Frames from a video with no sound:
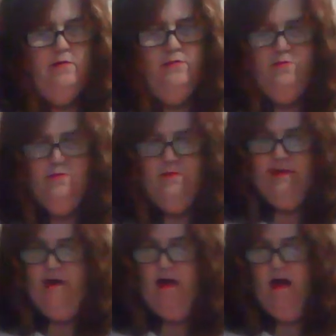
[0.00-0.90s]
Ooh,
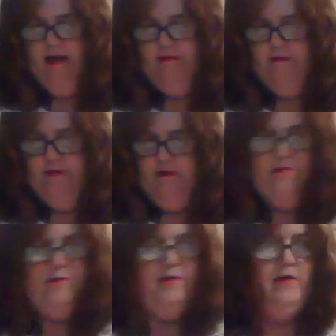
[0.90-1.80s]
it's hot.
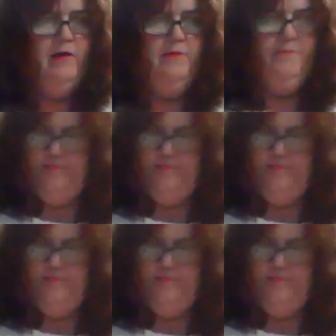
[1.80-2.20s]
Okay.